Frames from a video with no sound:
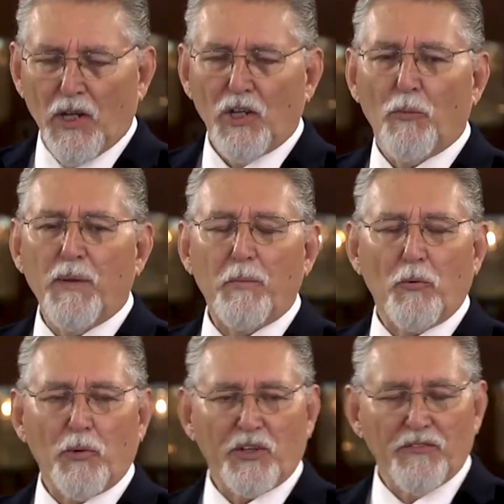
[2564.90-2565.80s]
You know,
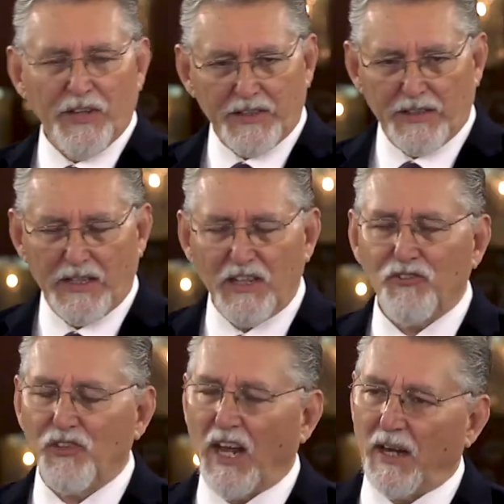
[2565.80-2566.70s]
people were convicted. He's
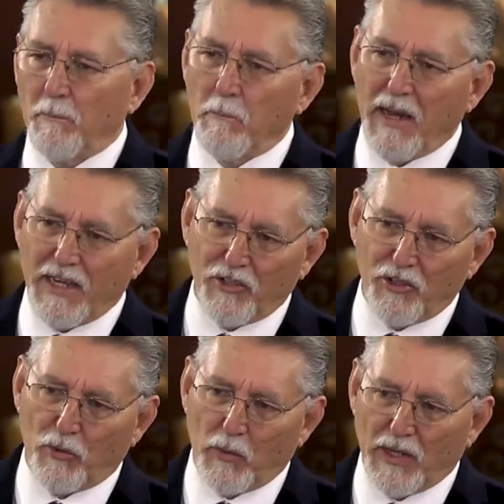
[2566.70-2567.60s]
saying, Make
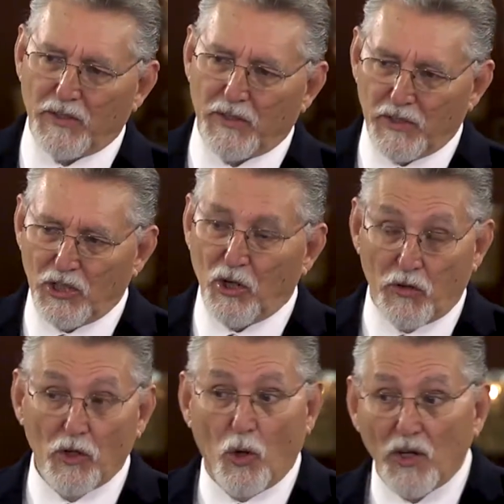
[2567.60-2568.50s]
your way. You know,
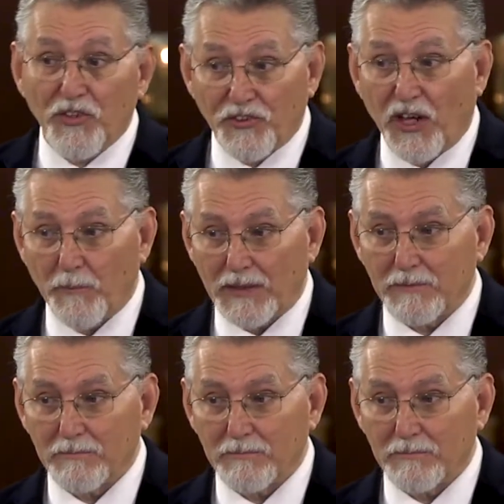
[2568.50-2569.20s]
the Lord is coming.